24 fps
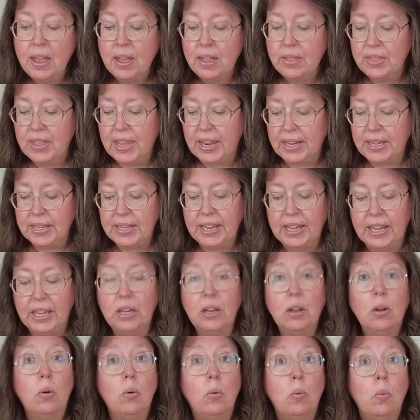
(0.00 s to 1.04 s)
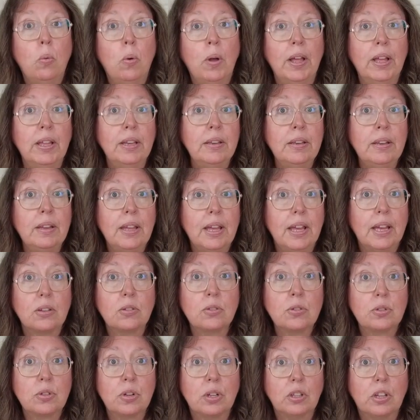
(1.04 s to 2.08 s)
They need 1
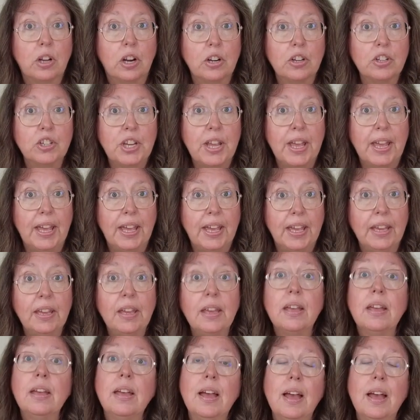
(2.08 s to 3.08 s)
extra large egg,